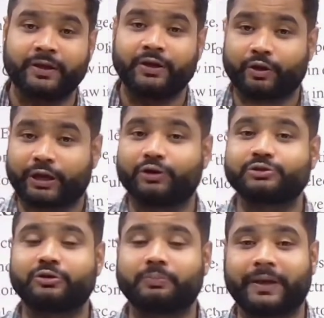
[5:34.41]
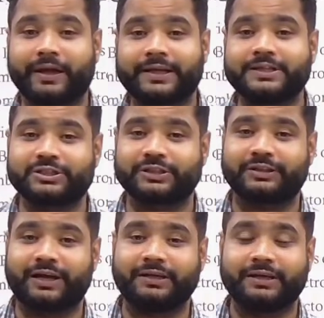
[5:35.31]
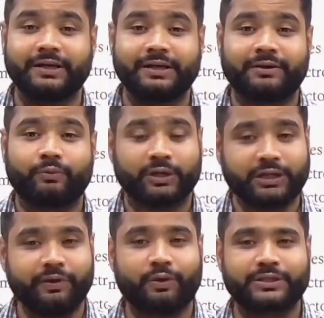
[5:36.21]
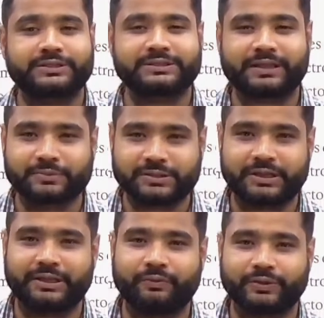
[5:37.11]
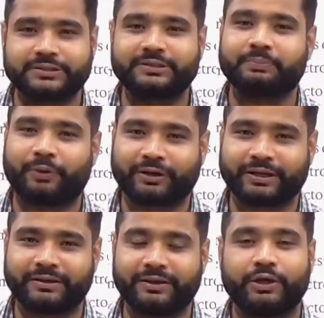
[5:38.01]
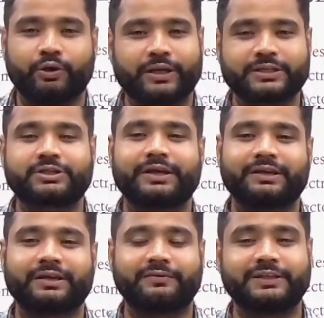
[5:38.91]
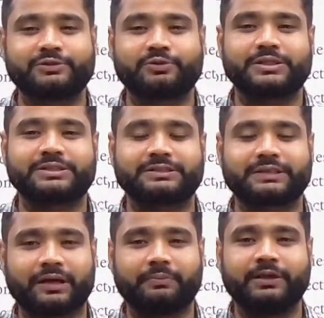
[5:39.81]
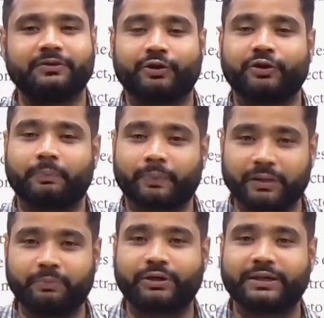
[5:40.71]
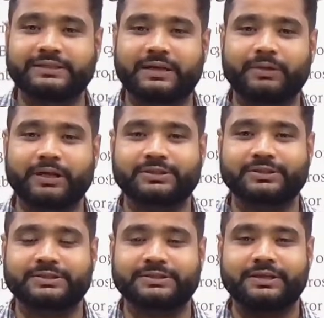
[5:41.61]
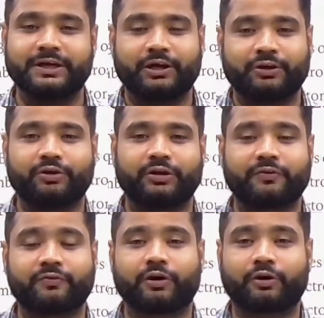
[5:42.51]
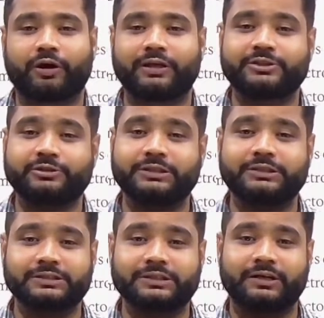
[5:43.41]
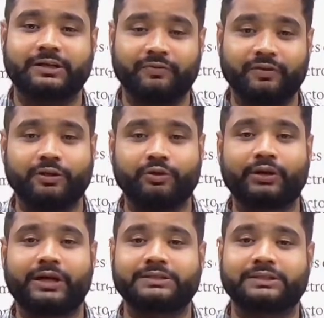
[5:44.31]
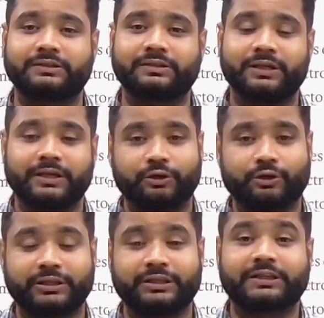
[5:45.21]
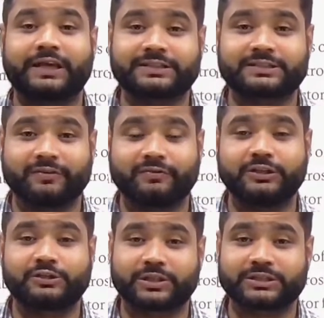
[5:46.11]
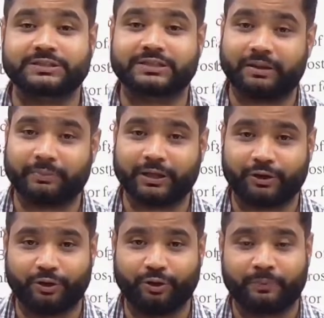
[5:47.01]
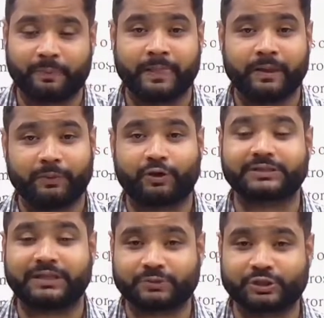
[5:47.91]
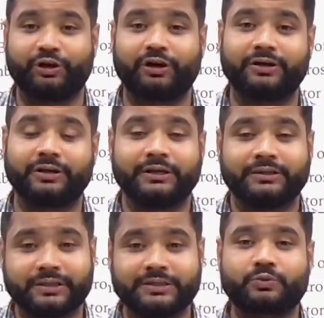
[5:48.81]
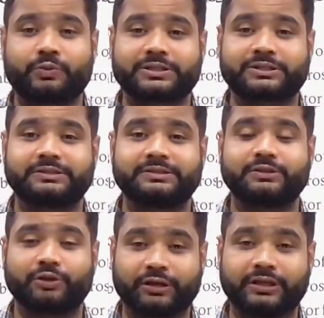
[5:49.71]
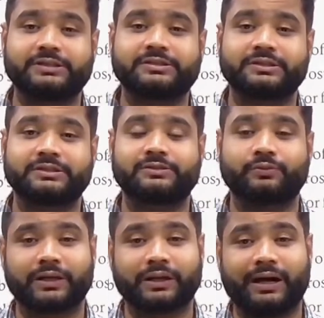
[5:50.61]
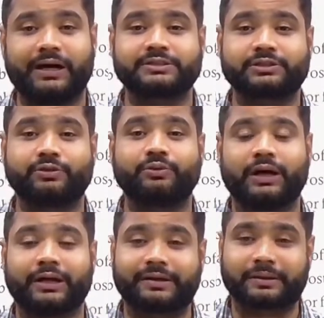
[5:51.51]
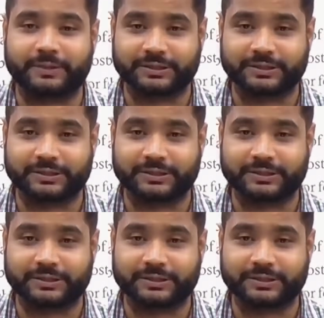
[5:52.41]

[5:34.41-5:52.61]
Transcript: You can also pay attention that whatever questions I'm saying which is important, you can check if these questions are coming for your pre-board examinations. If your college teachers are giving you as in the test, if these questions are coming or no. Because I'm sure these questions your teachers will ask you 100%.